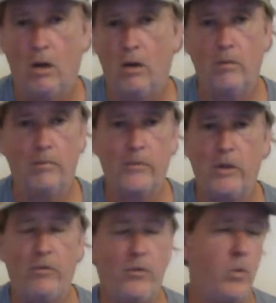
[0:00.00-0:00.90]
or
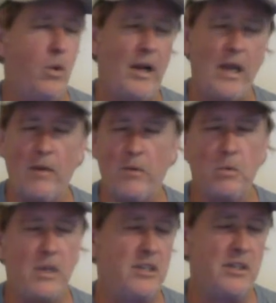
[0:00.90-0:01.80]
for
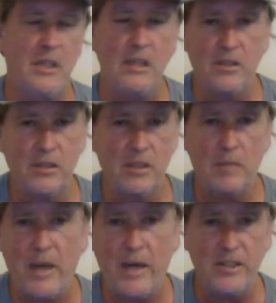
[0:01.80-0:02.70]
whatever reason gets in
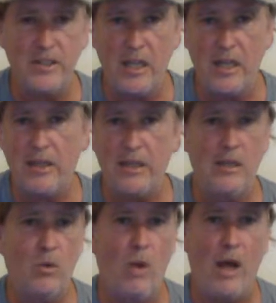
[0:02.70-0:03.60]
somebody's head,
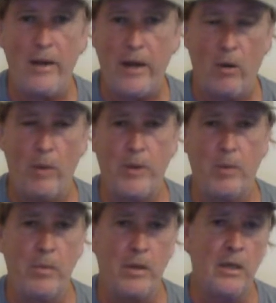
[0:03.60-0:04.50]
they get a wild hair
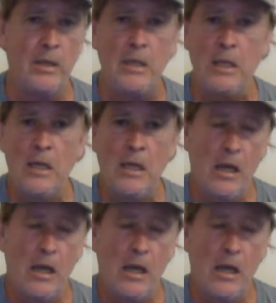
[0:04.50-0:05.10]
up their bun.